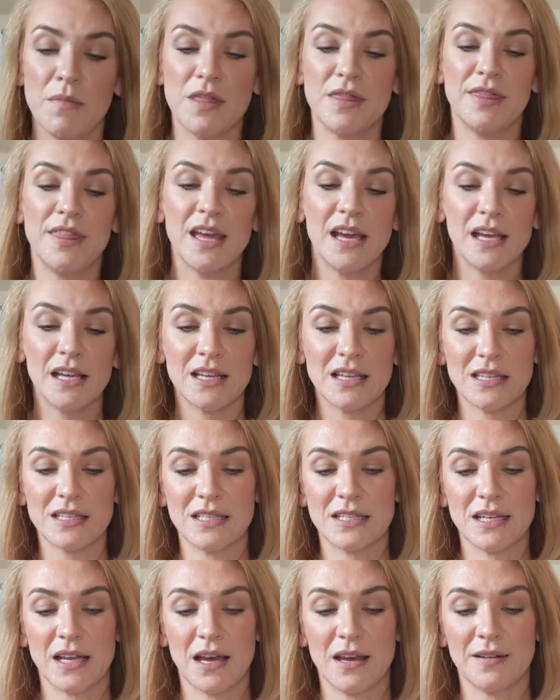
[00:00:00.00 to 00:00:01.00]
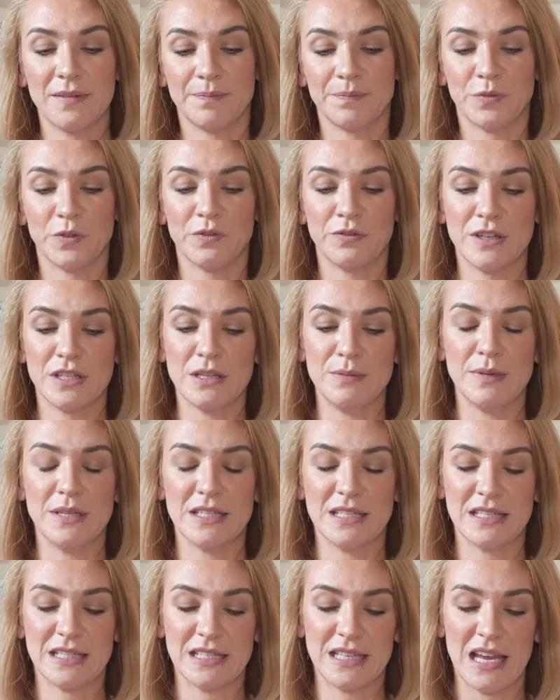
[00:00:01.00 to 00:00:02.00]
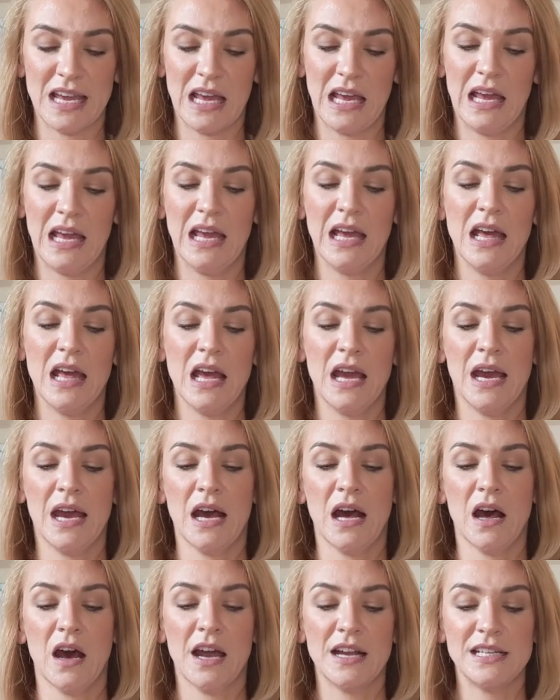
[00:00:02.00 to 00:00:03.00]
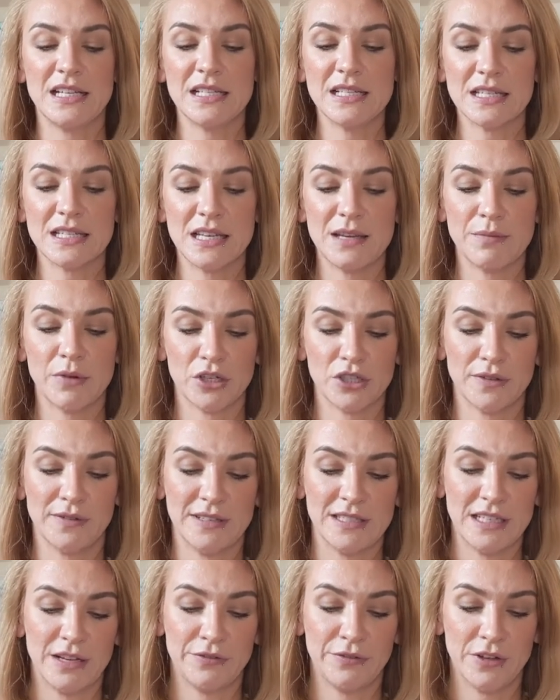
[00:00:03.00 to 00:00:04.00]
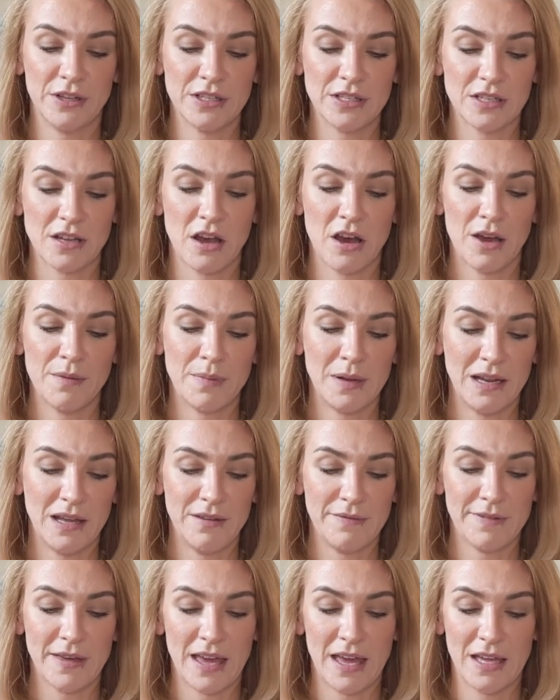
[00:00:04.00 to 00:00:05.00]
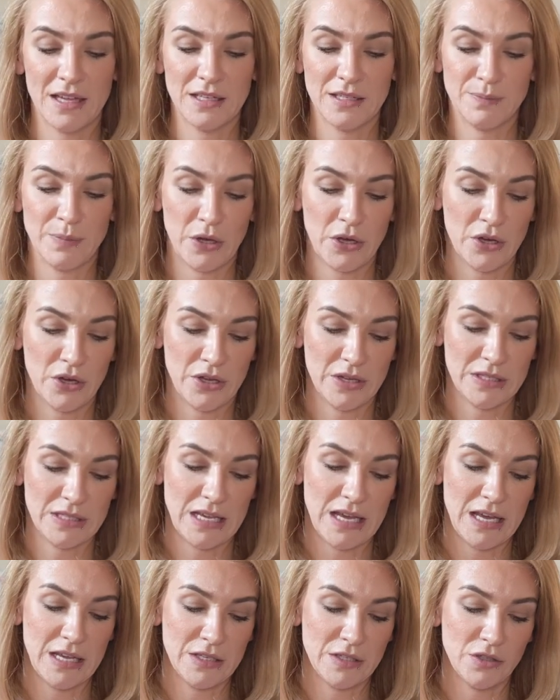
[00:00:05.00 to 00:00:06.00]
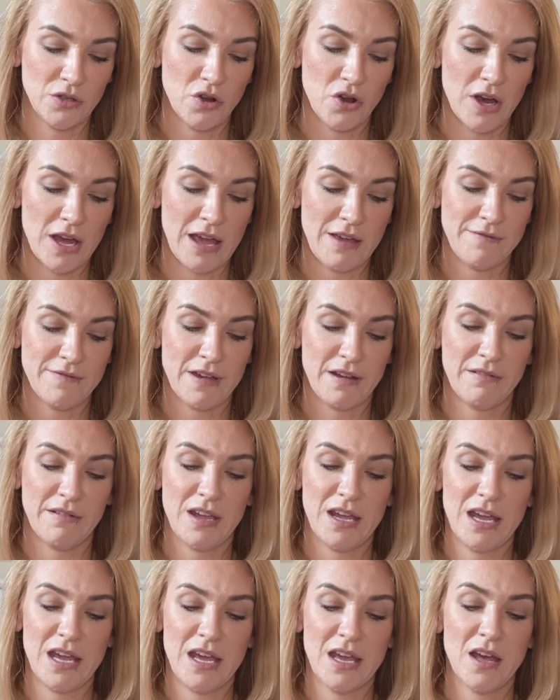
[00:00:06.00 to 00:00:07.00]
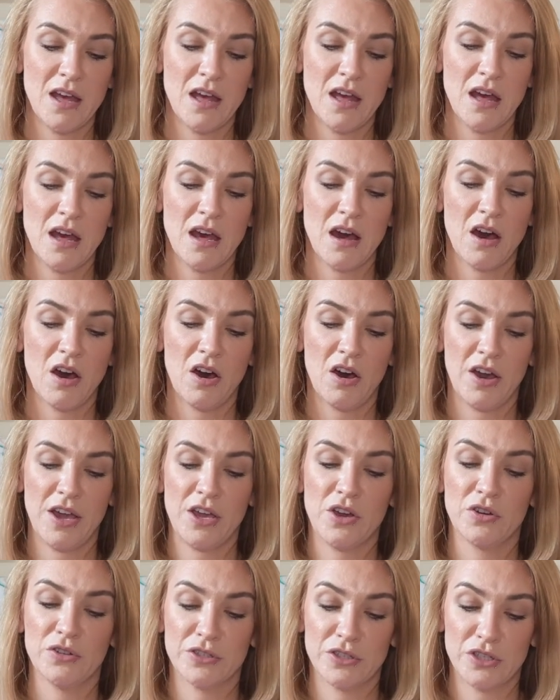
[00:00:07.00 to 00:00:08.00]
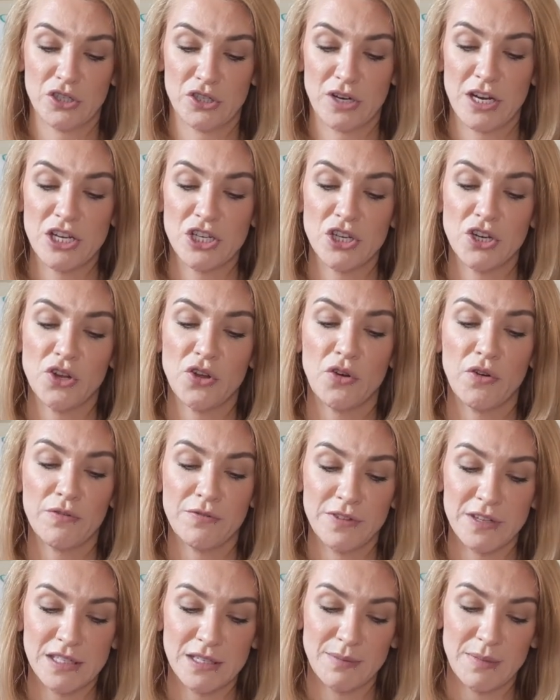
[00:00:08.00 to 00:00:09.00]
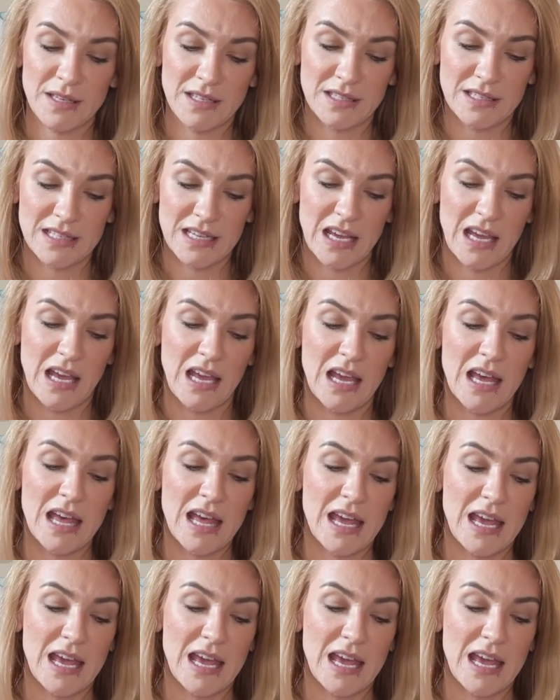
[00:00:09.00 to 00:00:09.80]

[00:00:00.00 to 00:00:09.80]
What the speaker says: This vitamin C, I didn't see much of a difference. I believe it is because it is not a very high concentration of vitamin C.